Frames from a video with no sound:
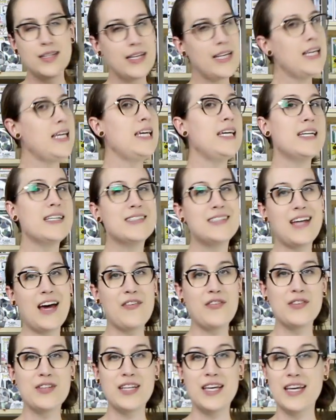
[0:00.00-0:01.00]
He is
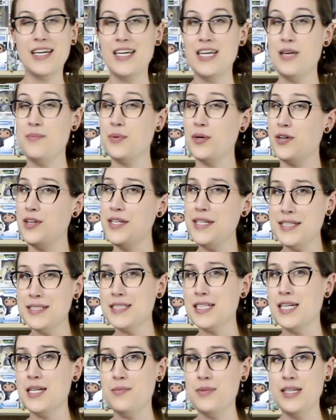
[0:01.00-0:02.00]
definitely a keeper.
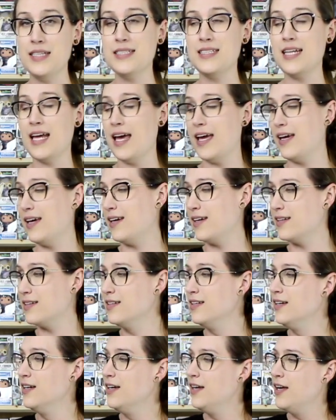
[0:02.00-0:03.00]
He's going to be
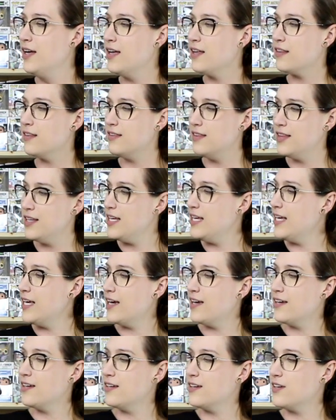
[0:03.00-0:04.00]
staying.
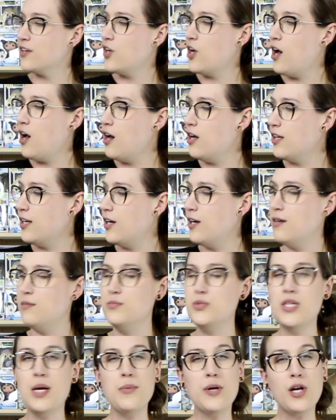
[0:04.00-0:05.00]
The
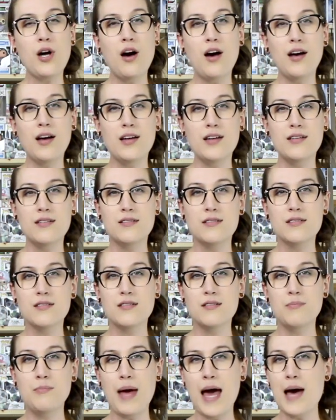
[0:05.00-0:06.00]
SummerCon
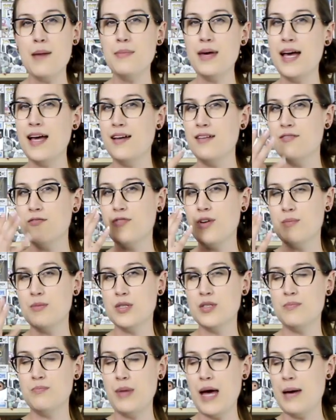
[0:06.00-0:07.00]
Batman from
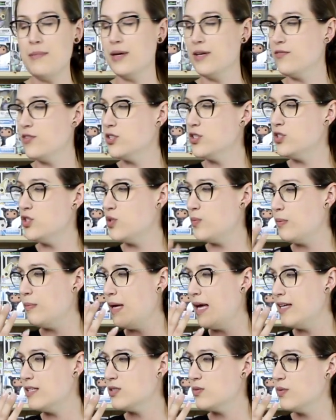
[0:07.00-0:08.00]
the Batman vs.
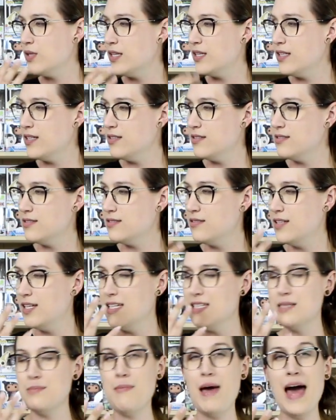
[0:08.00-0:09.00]
Supermask with
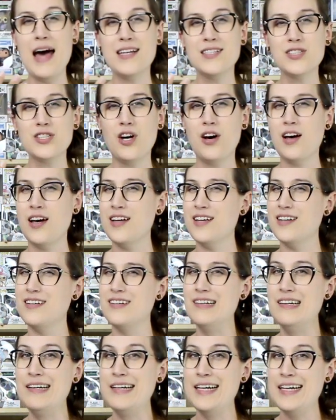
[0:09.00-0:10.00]
his mask
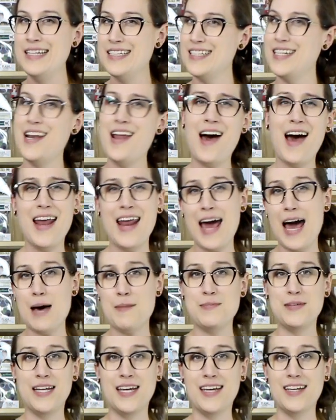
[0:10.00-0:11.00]
on, not
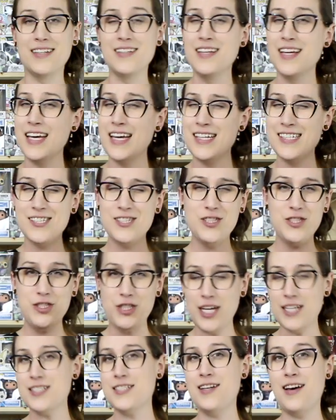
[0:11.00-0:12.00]
happening. Is
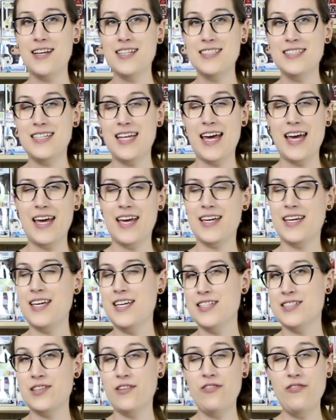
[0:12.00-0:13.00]
just not staying.
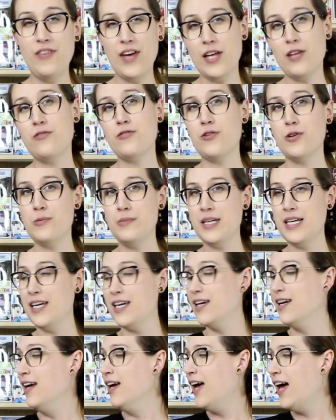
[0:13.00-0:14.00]
He's a fail for
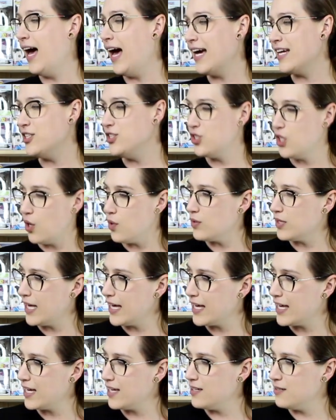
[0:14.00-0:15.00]
me. I don't
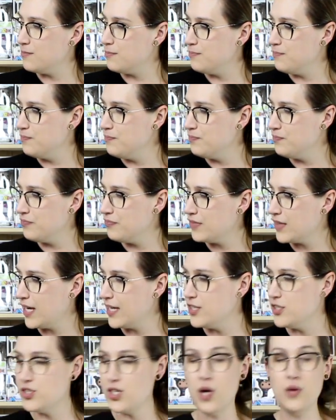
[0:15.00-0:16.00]
like him.
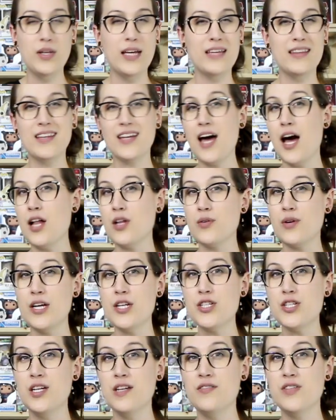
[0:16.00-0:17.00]
I don't like the
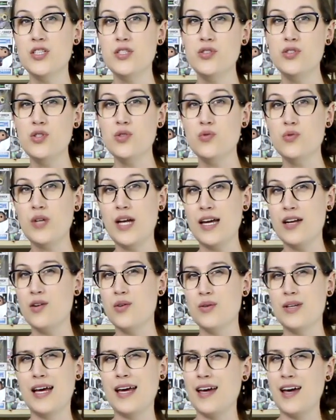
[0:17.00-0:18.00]
coloration of his suit.
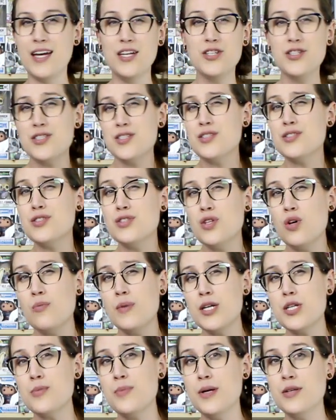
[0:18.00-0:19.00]
There's so
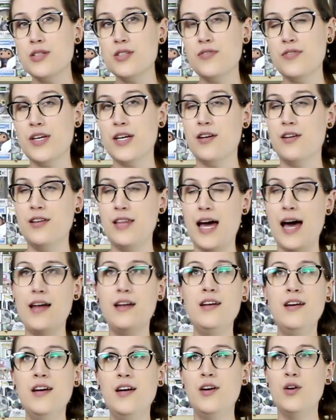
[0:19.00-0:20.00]
much about this figure
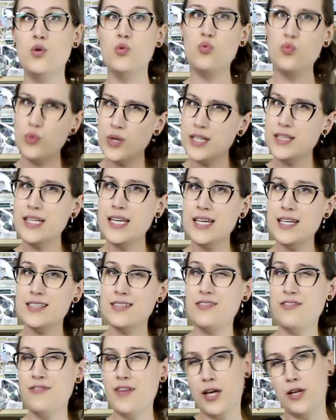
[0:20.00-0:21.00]
that really
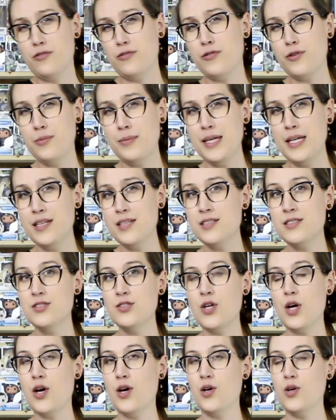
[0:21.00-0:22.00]
is a fail for me,
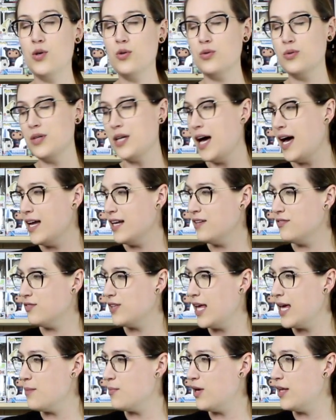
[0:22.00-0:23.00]
so kind of
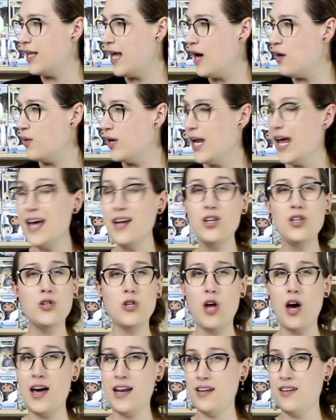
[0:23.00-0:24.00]
lame on that one. And a
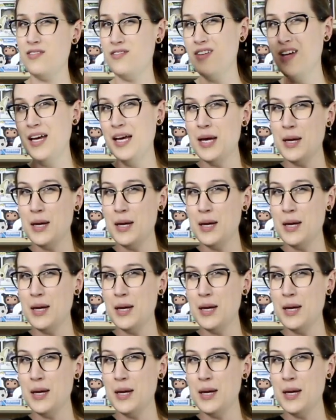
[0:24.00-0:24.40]
lot of